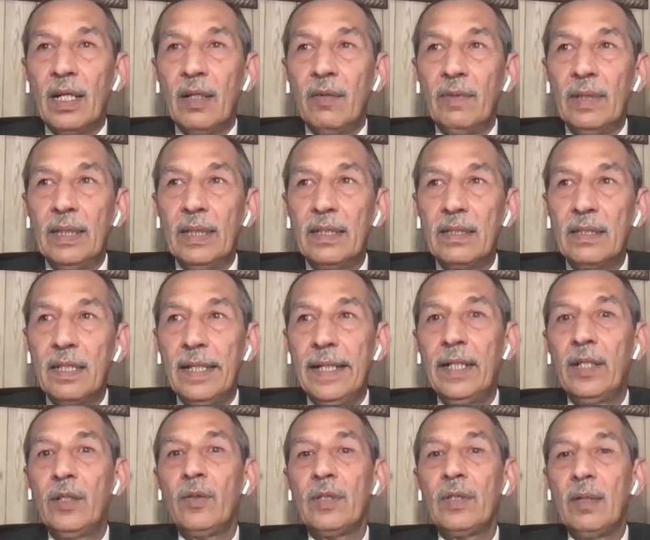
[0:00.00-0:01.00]
will this
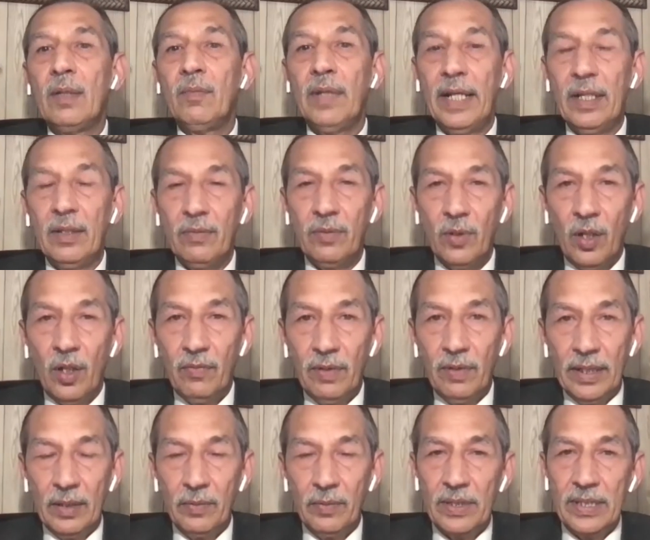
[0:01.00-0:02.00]
lead to some kind of
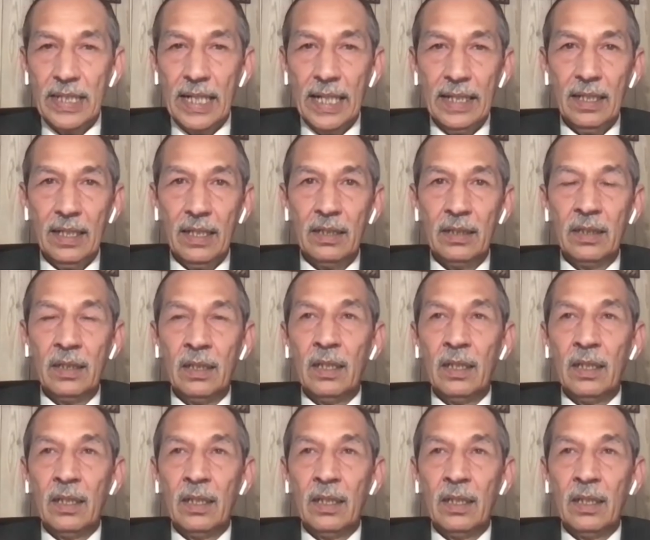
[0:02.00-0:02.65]
conflict with China?